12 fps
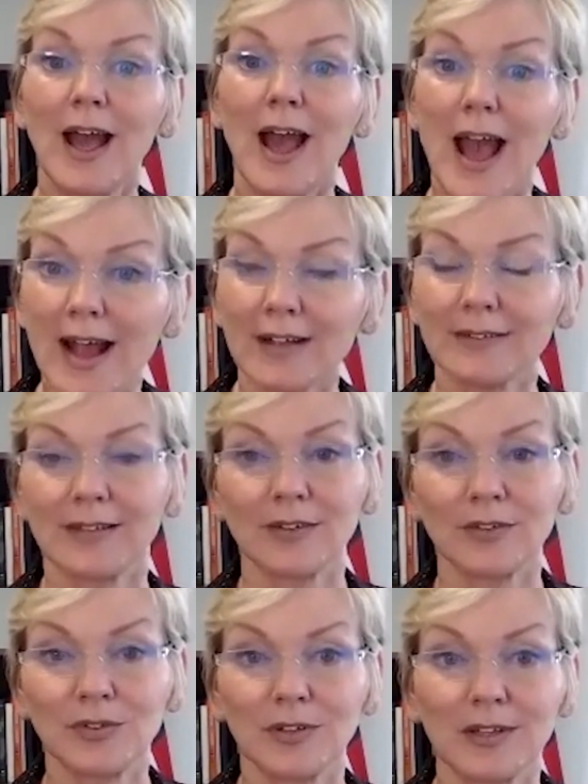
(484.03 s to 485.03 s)

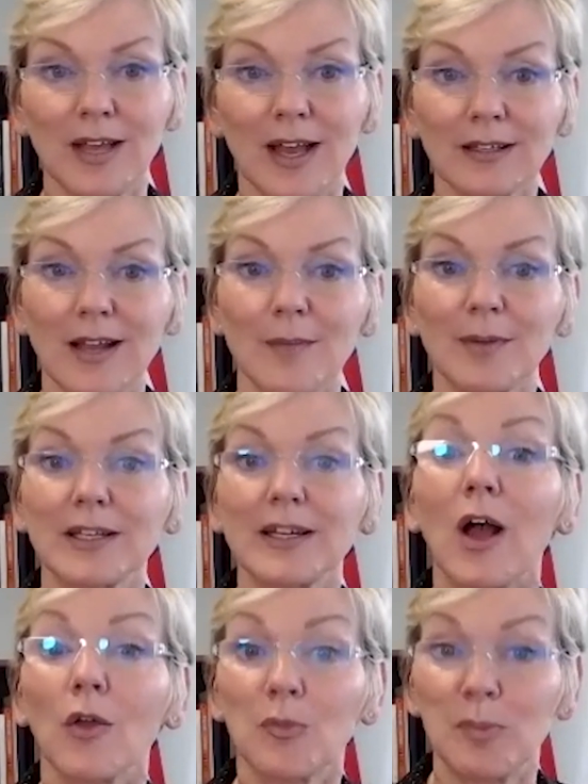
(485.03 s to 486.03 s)
access to the economic and
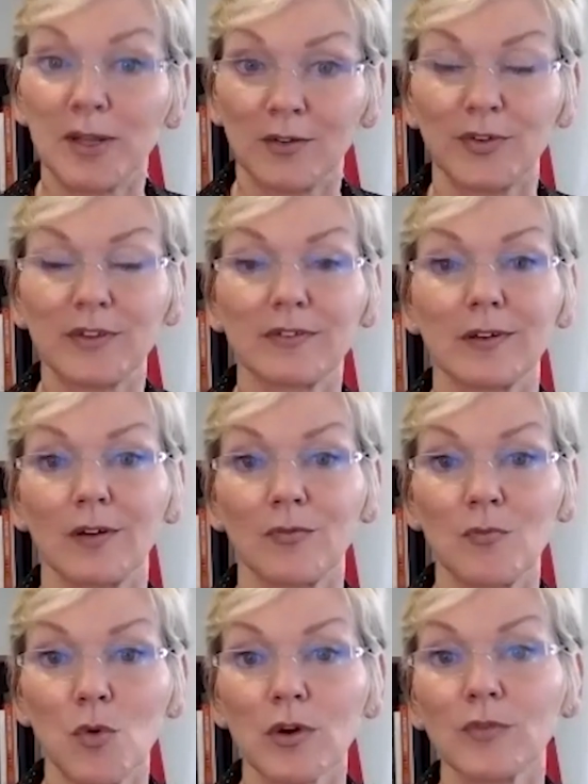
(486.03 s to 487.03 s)
health benefits of
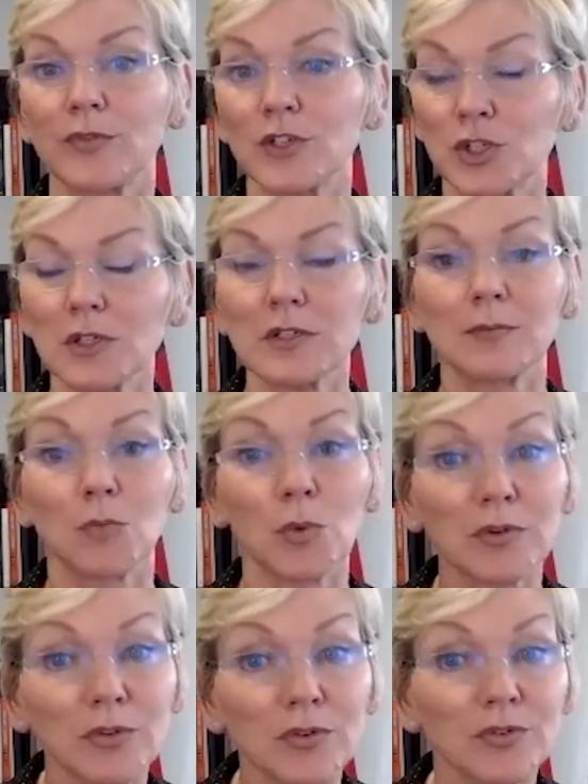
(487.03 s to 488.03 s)
more efficient and more
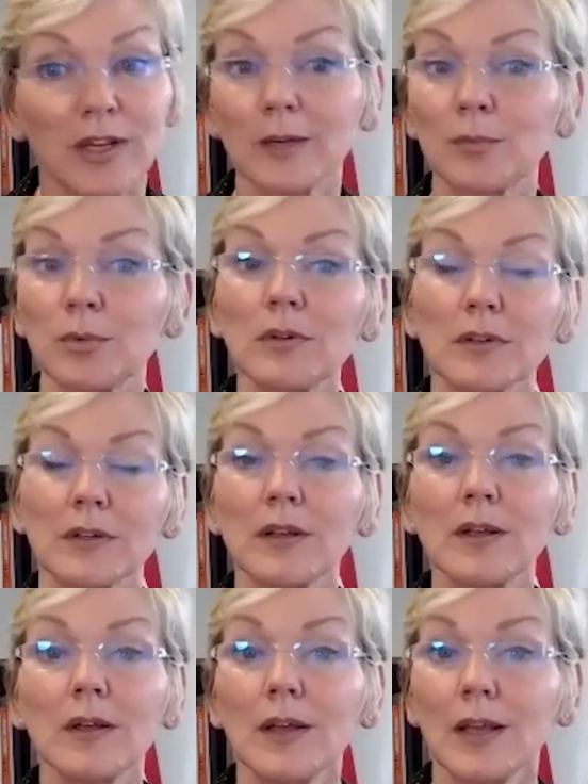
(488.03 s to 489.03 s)
sustainable
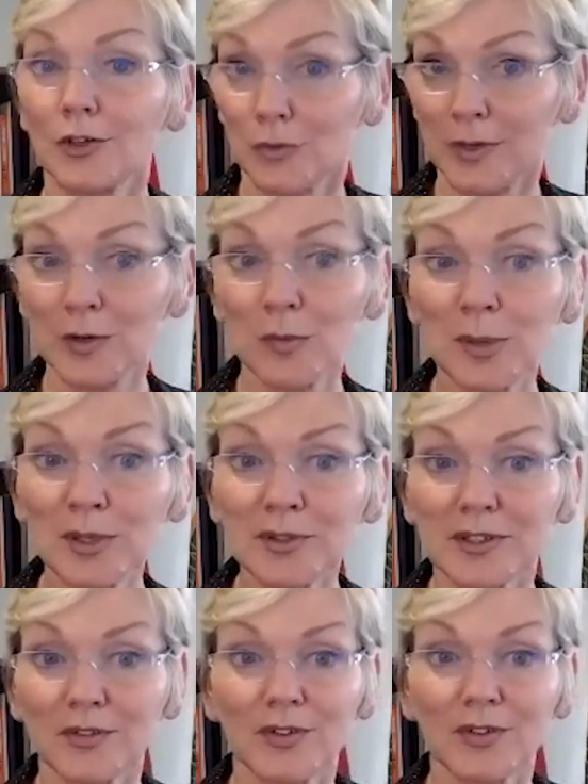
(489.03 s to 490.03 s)
and greener buildings.